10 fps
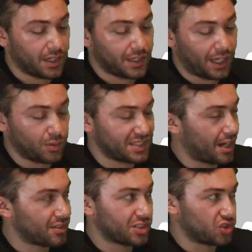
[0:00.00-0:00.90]
He was
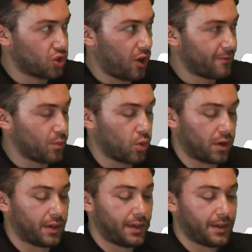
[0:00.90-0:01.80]
there as a
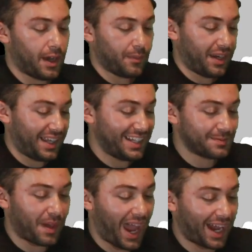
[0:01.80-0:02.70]
sophomore. And he's
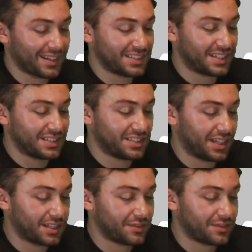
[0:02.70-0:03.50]
back. And this kid's 6